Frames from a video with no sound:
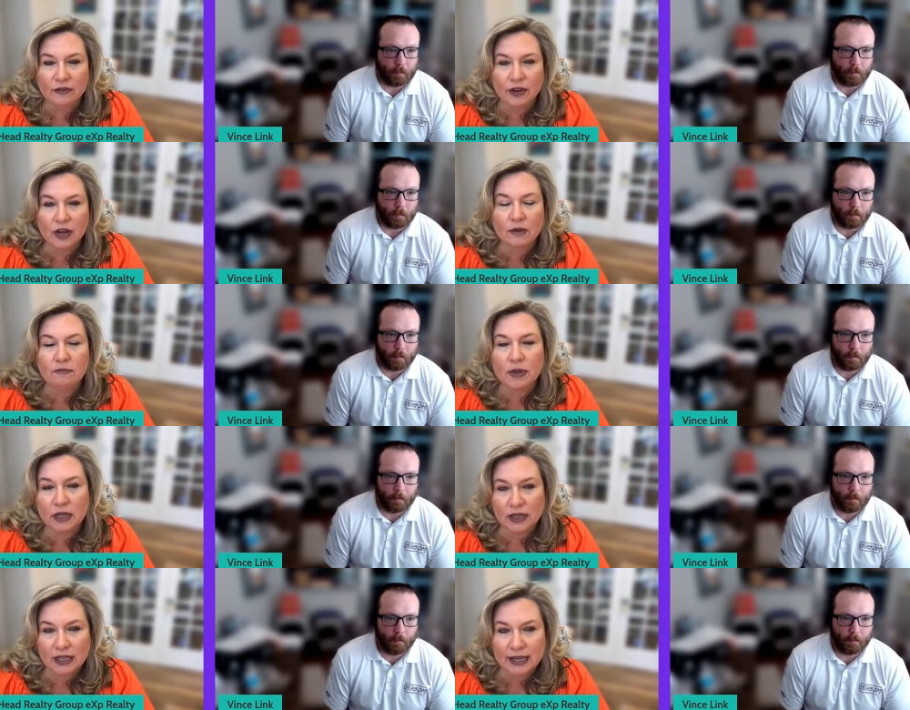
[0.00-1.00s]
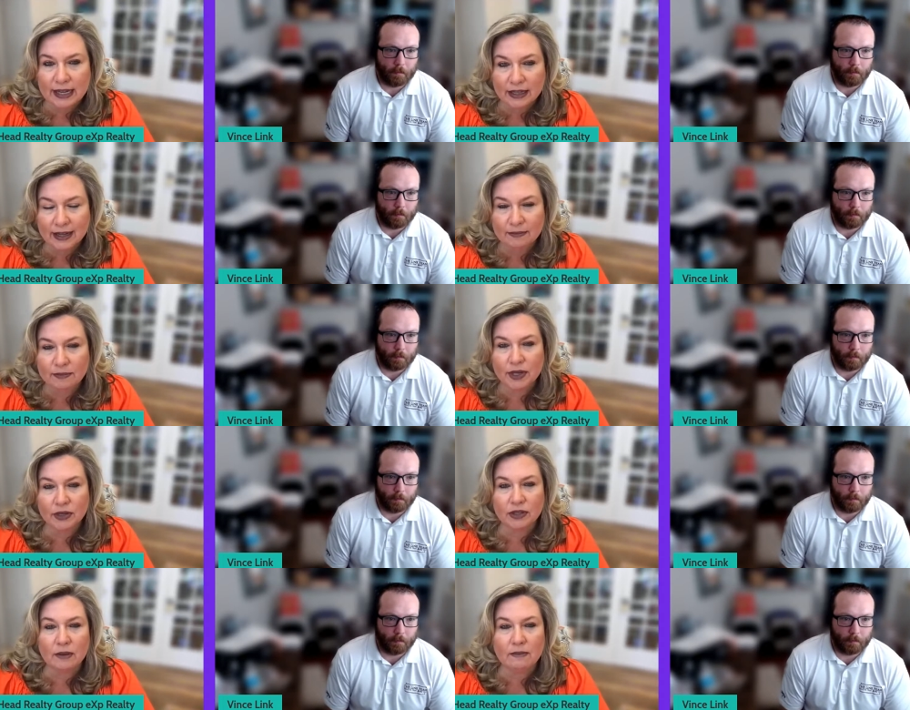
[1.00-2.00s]
Speaker 1: completely
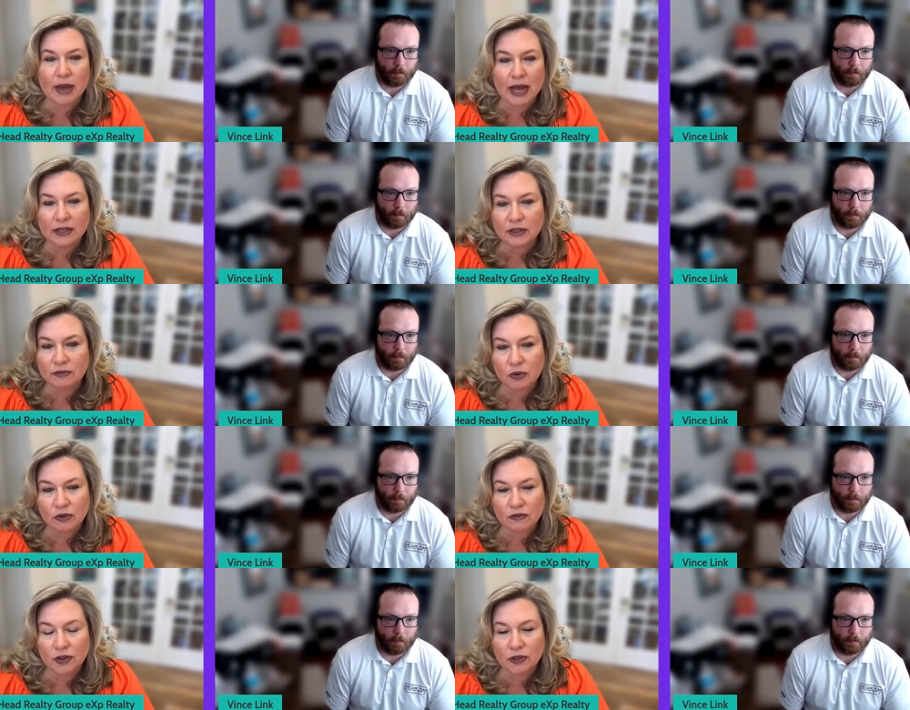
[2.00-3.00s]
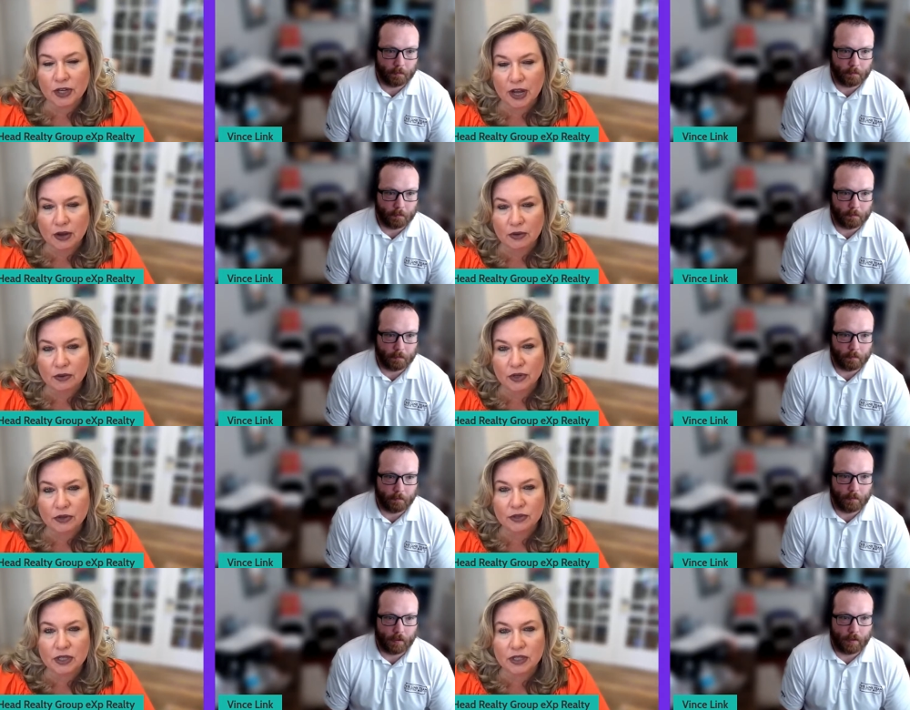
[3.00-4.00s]
built a massive portfolio
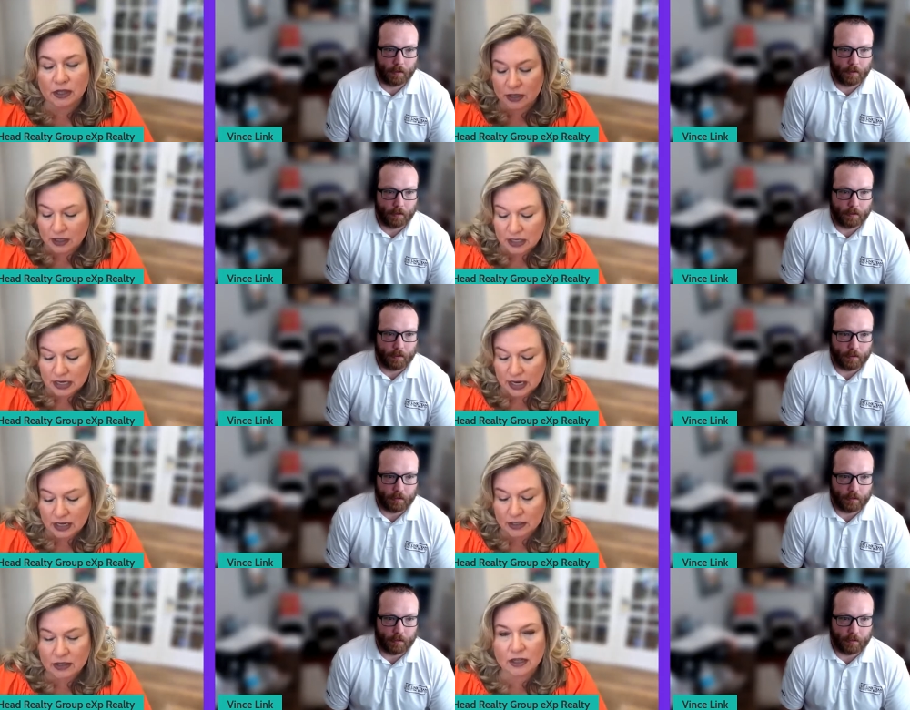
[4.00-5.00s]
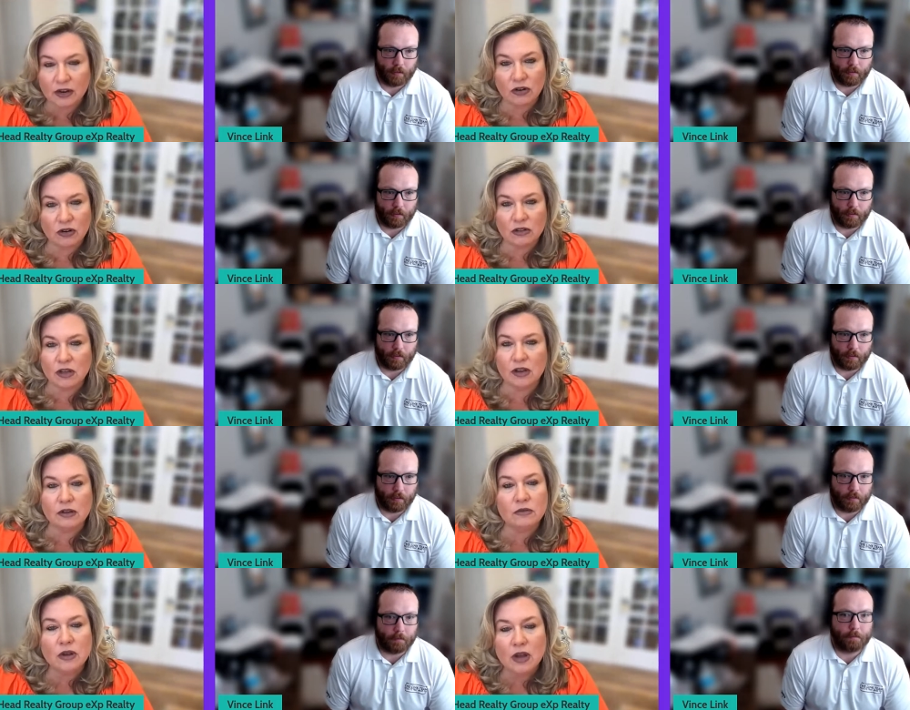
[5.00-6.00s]
using the dscr
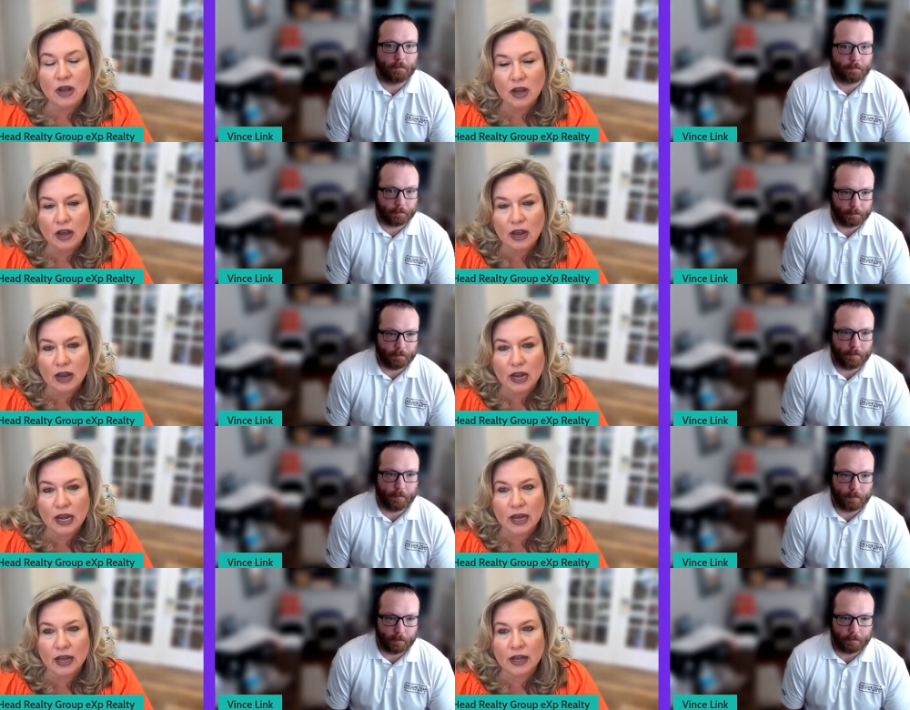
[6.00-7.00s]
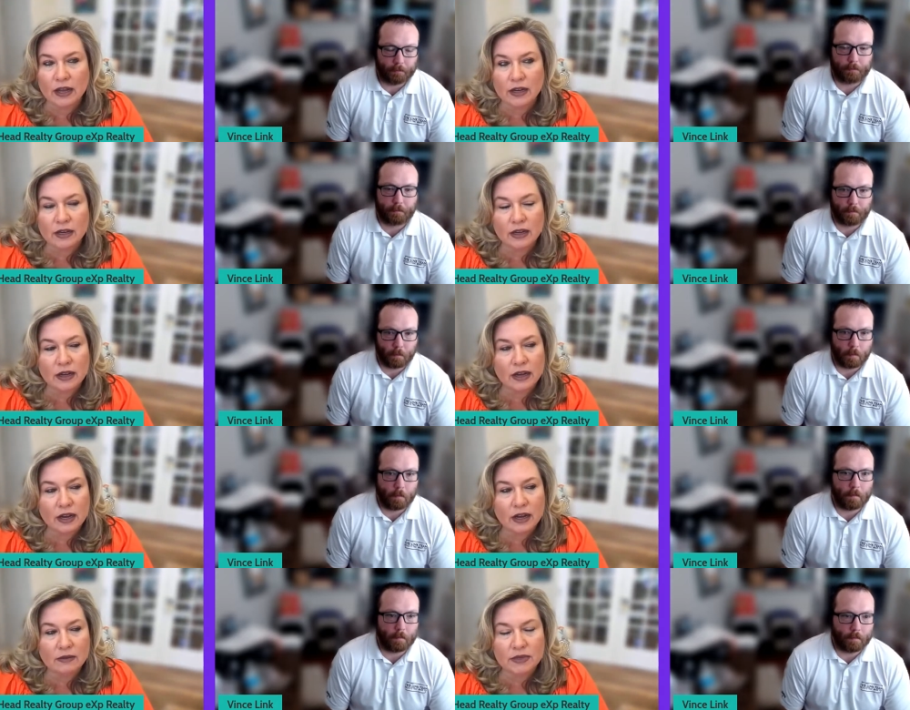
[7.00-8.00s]
loan and
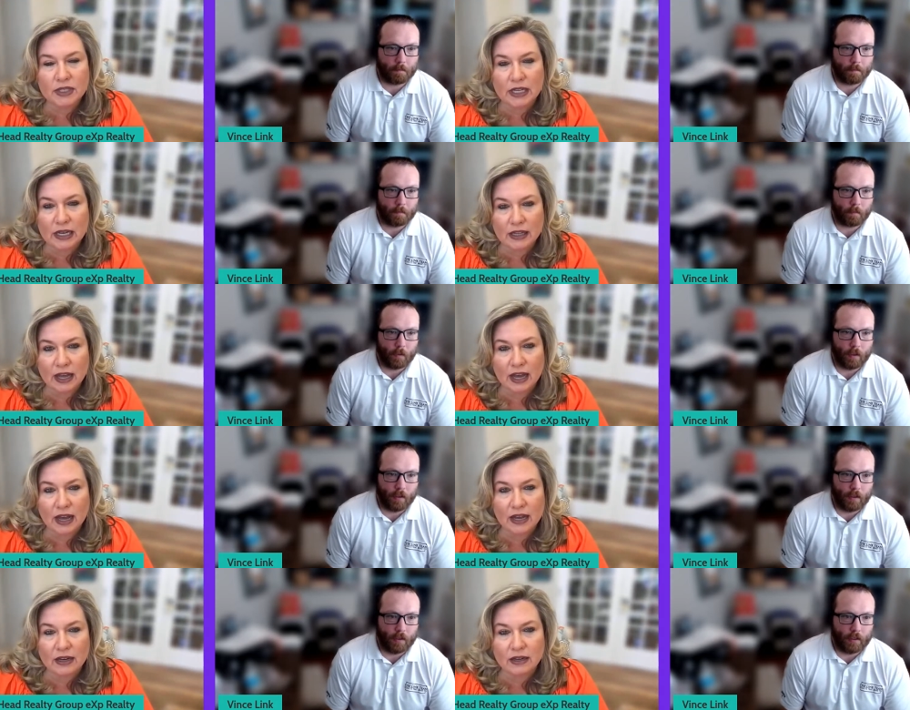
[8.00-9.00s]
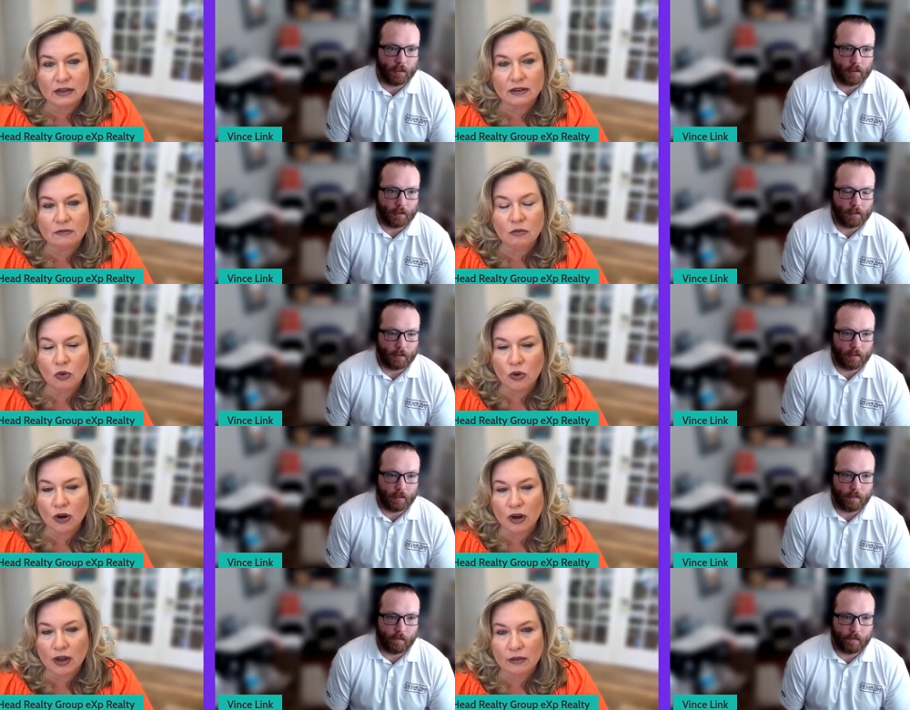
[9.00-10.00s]
i'm seeing that
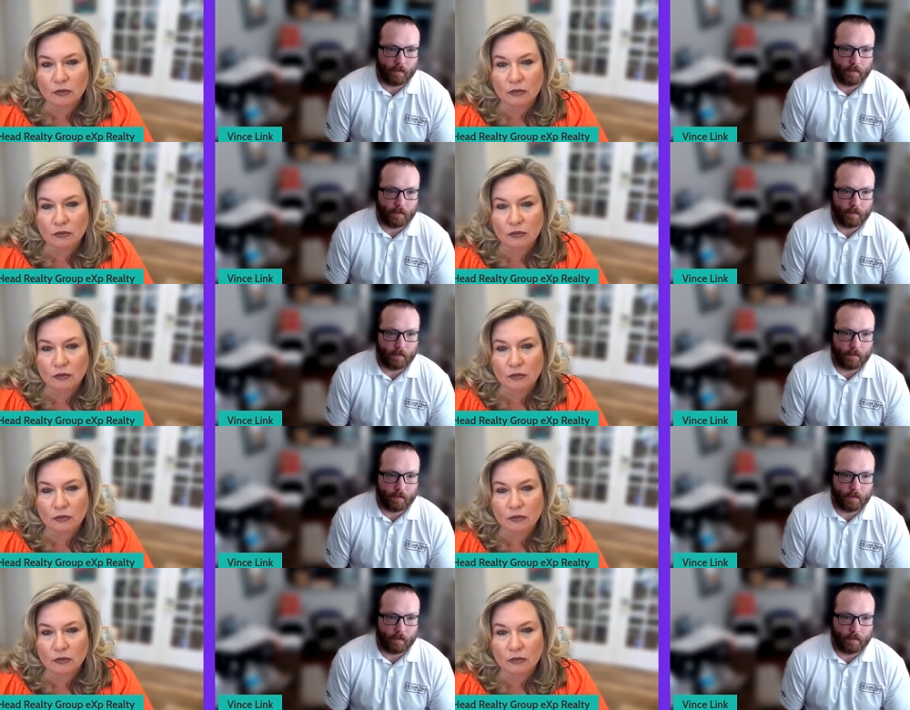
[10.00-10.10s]
more and